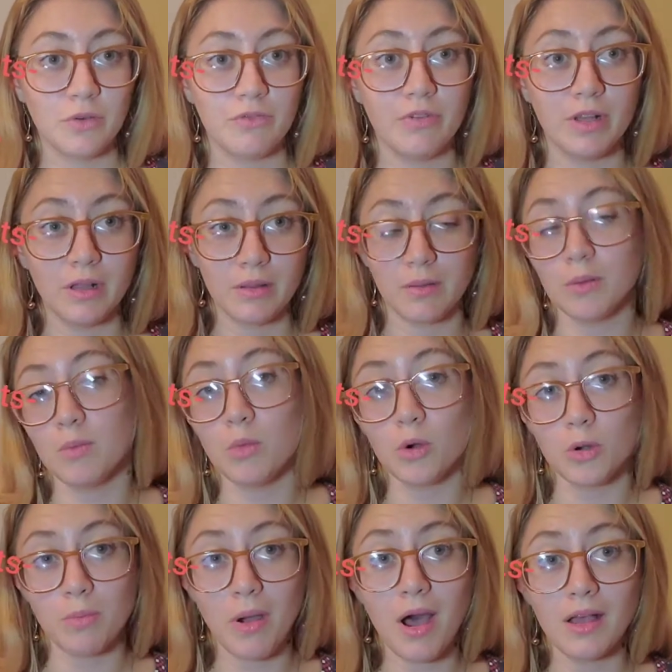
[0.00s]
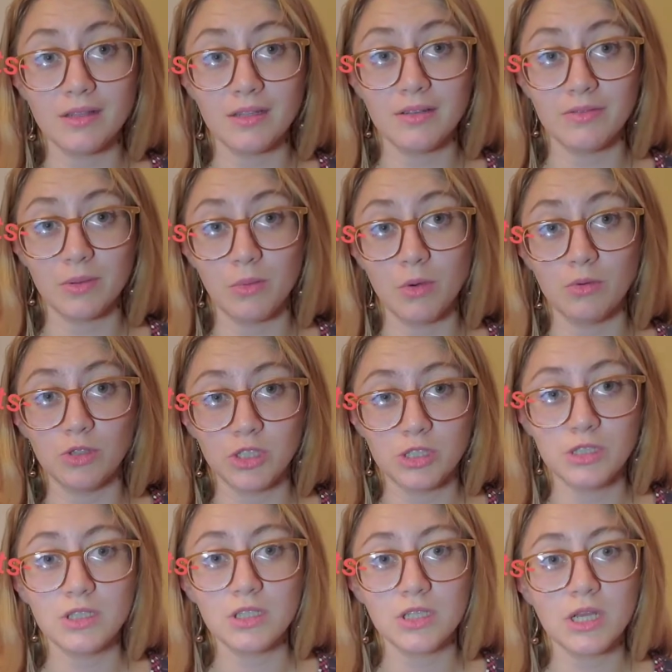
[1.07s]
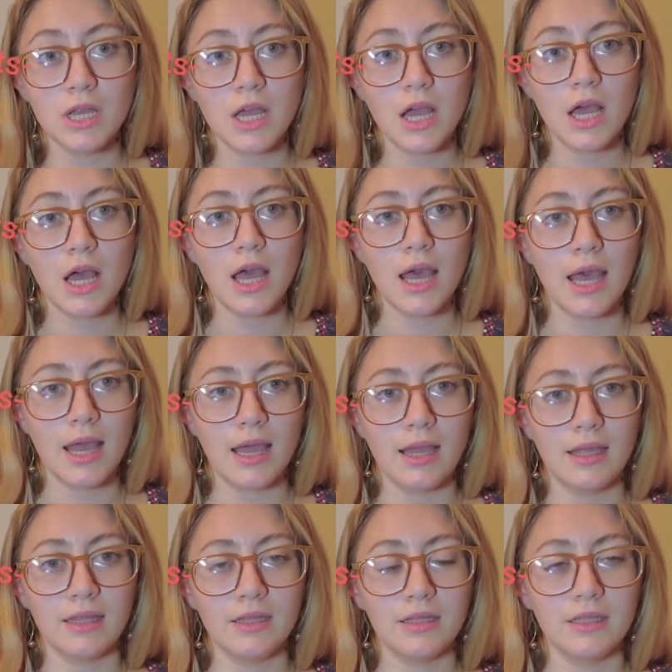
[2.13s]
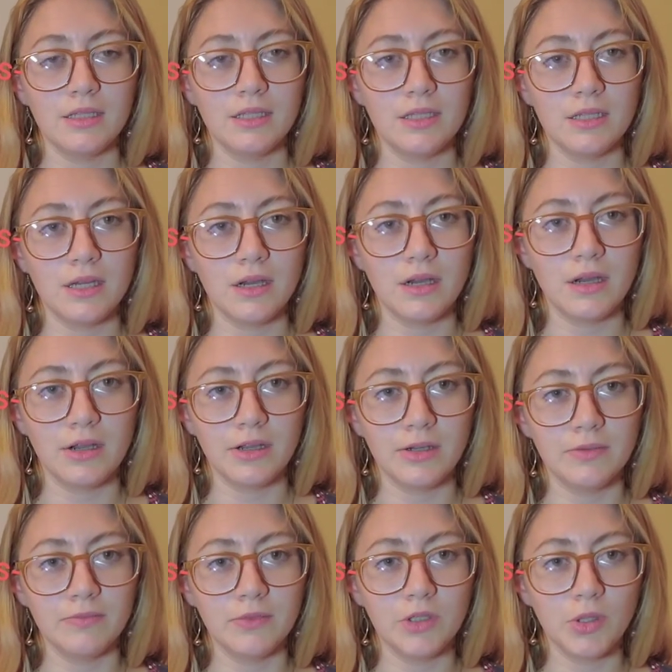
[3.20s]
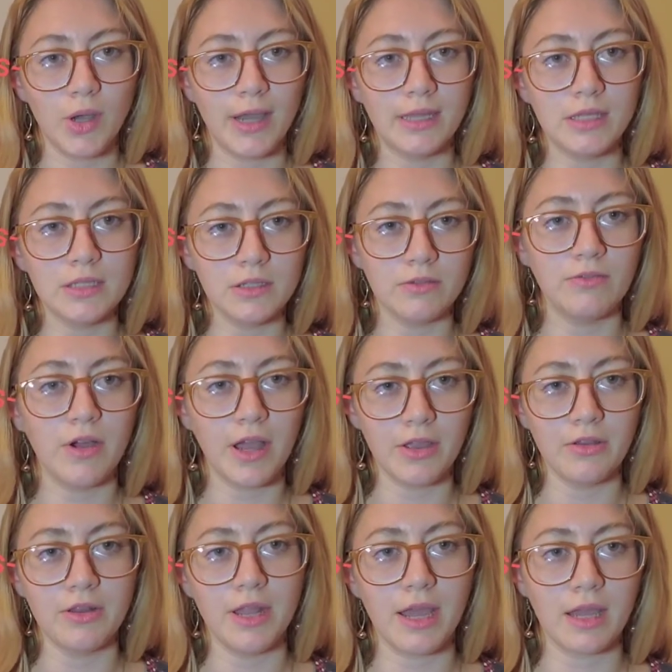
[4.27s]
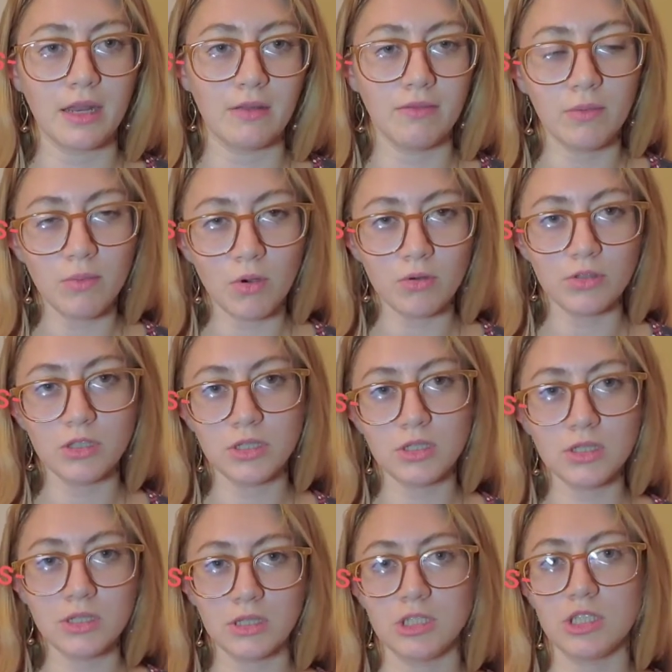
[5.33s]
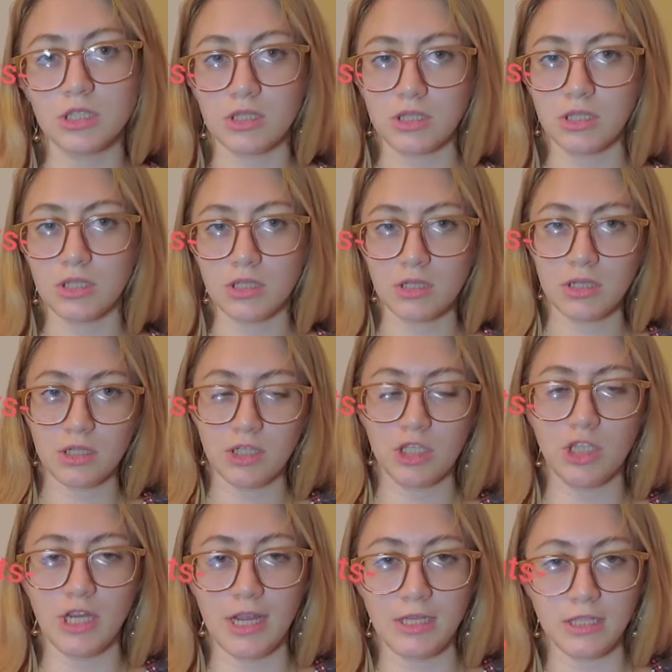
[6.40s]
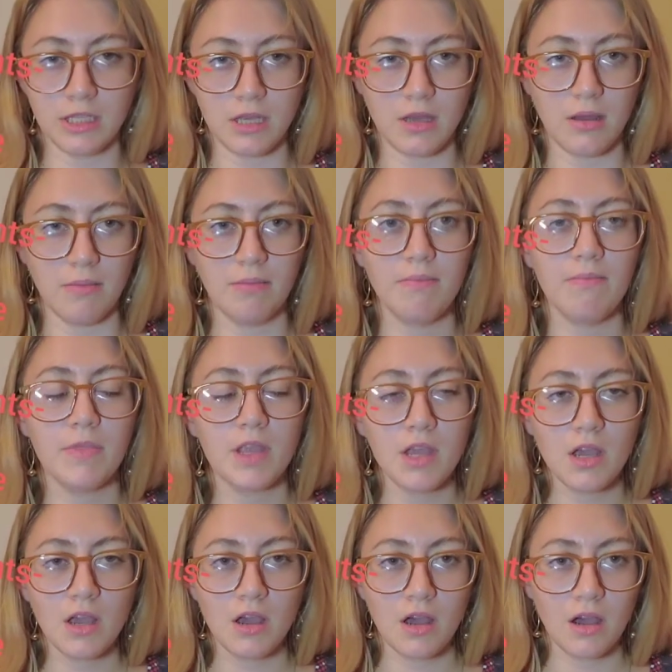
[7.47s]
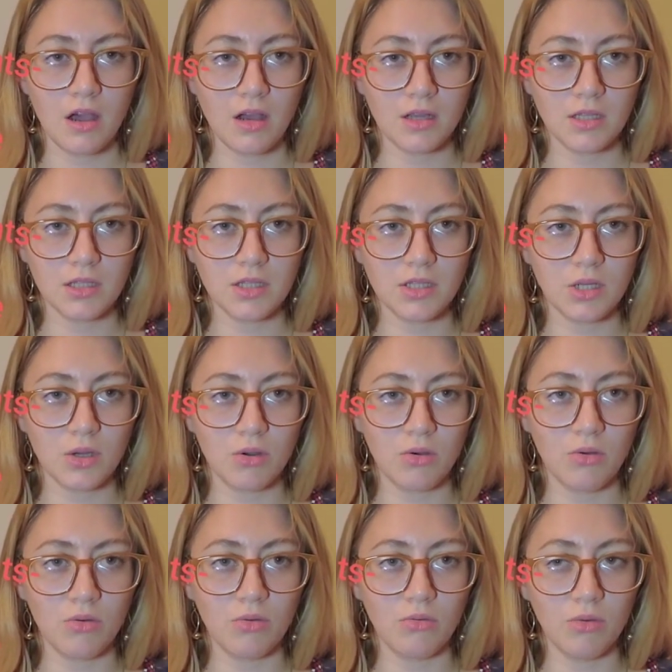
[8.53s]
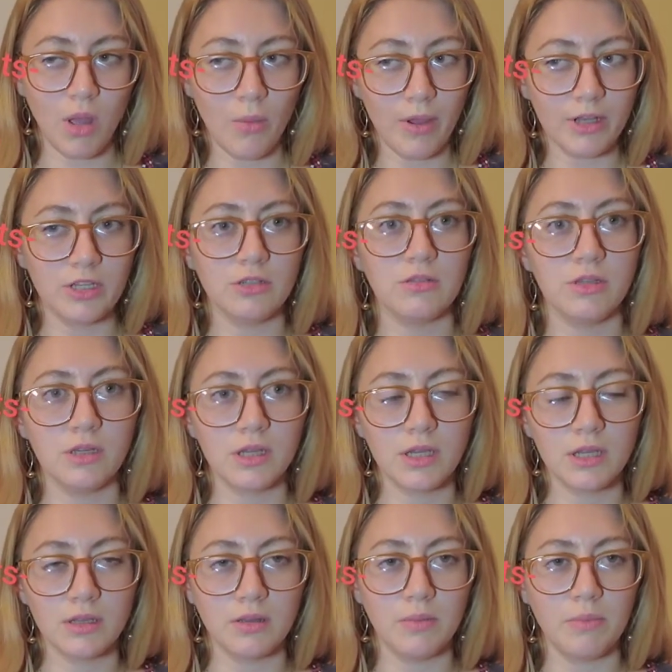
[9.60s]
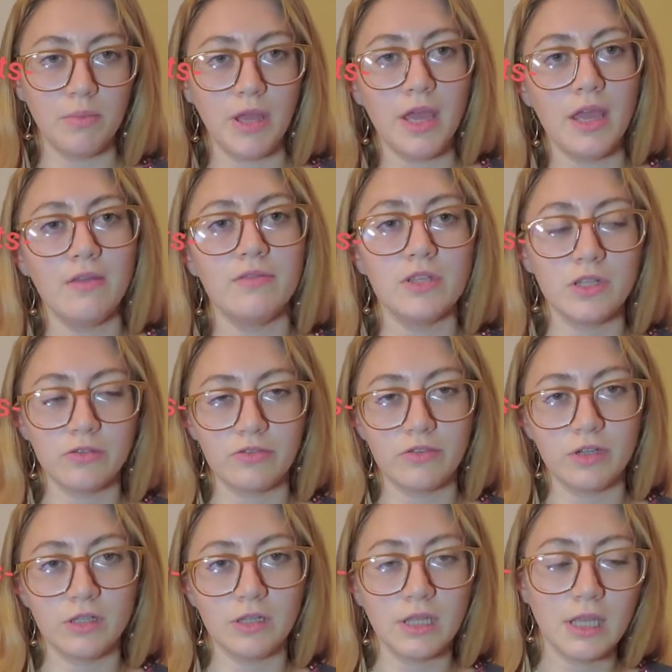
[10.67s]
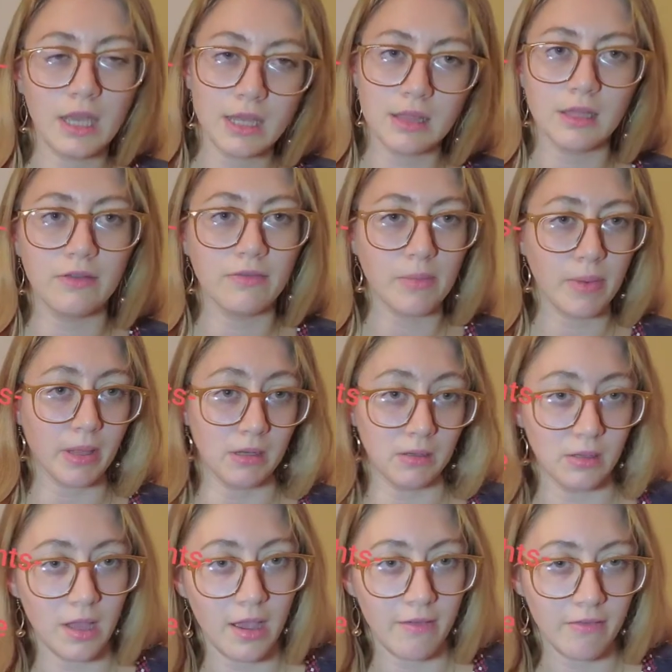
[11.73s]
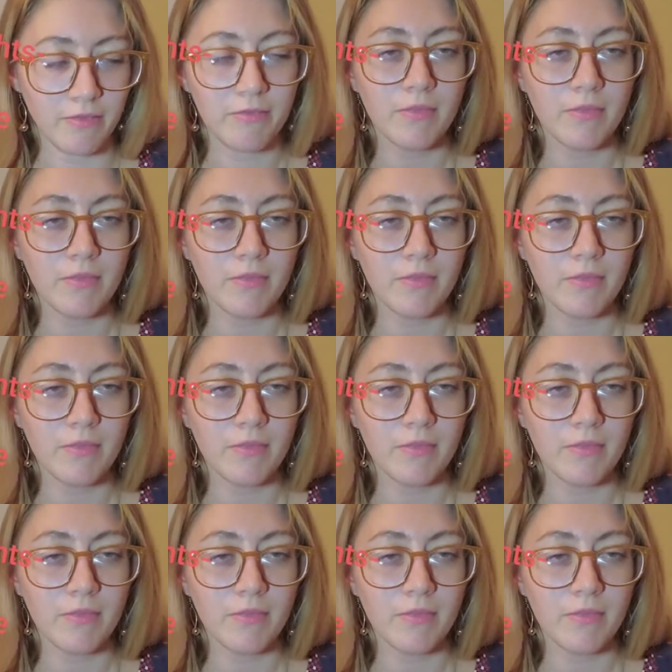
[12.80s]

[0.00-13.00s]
feel more positive emotions and to identify your negative emotions and just change them, so eventually you can behave differently and live a better life.